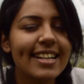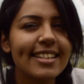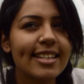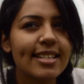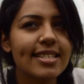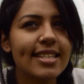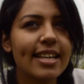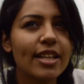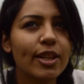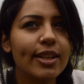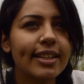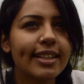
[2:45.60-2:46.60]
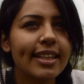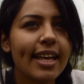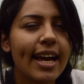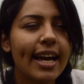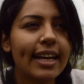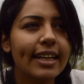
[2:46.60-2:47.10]
Does it look
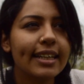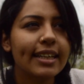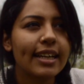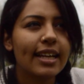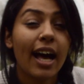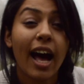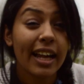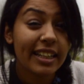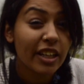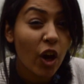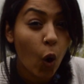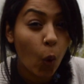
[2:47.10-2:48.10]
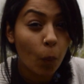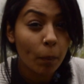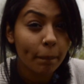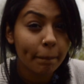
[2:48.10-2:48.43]
like a honeycomb?